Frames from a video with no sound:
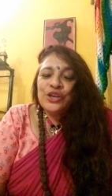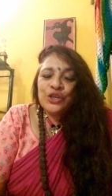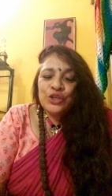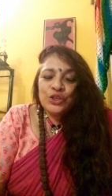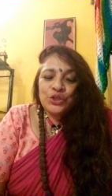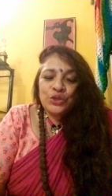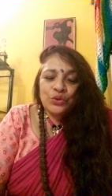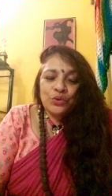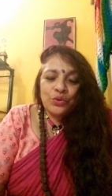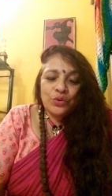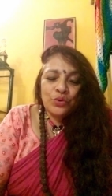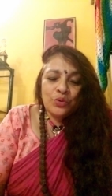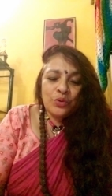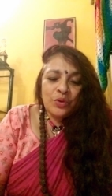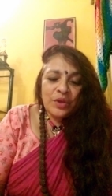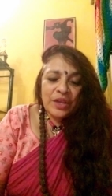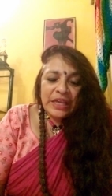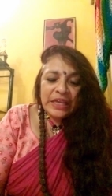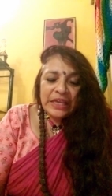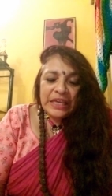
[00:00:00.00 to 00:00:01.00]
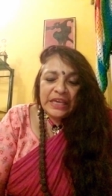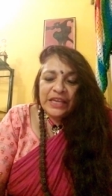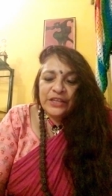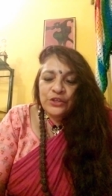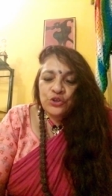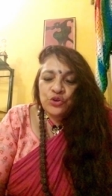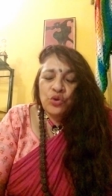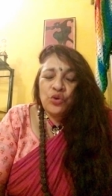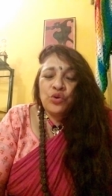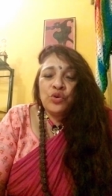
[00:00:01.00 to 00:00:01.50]
so
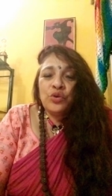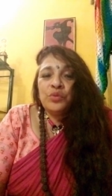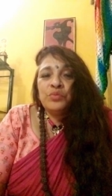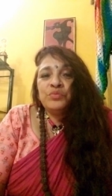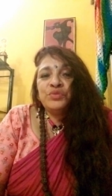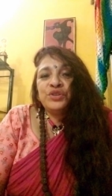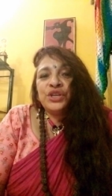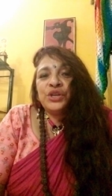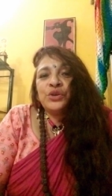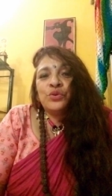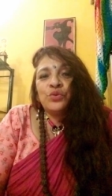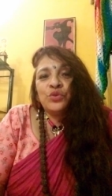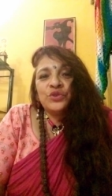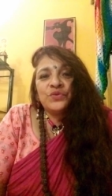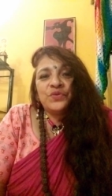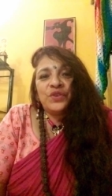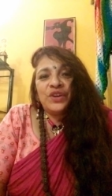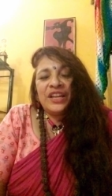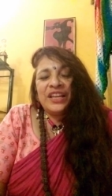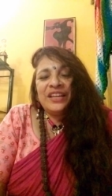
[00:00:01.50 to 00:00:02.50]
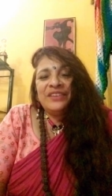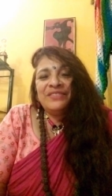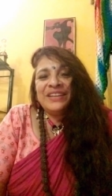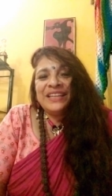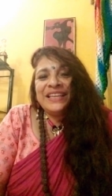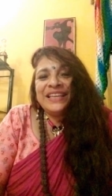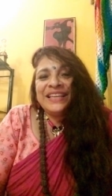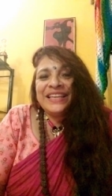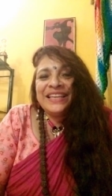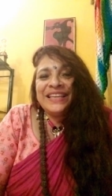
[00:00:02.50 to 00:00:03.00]
each home she goes for
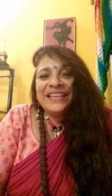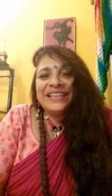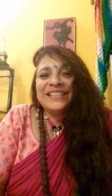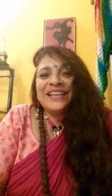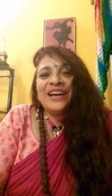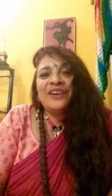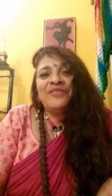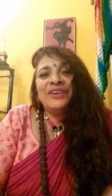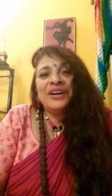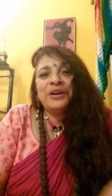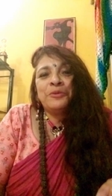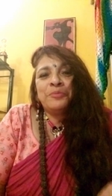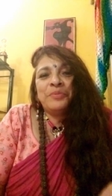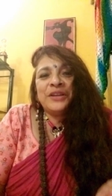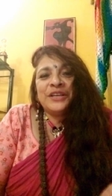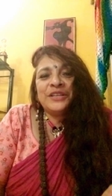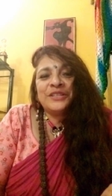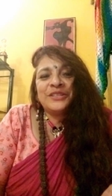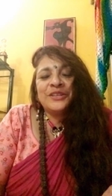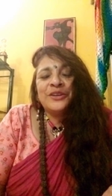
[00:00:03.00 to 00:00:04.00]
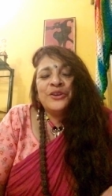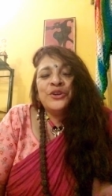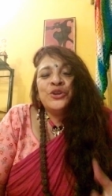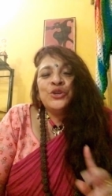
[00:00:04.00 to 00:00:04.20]
delivery is her workplace.